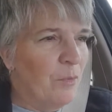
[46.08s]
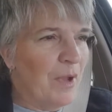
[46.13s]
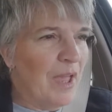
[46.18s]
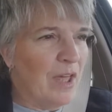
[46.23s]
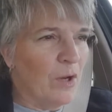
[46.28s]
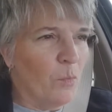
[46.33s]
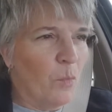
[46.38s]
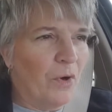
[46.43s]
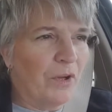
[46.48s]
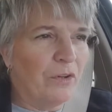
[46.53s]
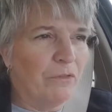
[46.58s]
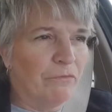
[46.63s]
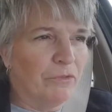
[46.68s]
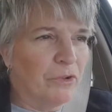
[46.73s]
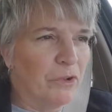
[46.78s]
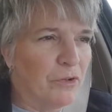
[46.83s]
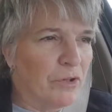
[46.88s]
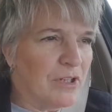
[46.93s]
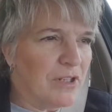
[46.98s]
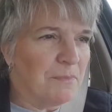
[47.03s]
We had a
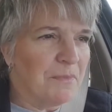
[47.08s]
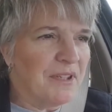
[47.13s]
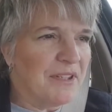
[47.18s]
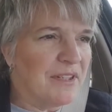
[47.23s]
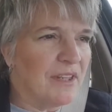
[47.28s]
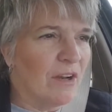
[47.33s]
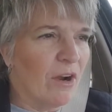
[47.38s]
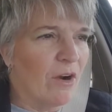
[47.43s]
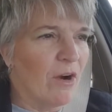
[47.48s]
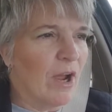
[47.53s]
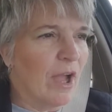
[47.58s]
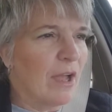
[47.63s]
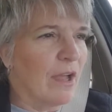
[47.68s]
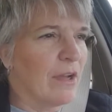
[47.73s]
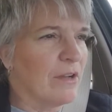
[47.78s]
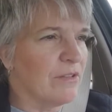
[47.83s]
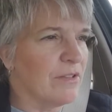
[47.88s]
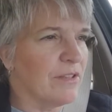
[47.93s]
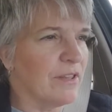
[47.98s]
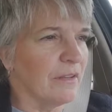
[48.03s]
wonderful Christmas at our house.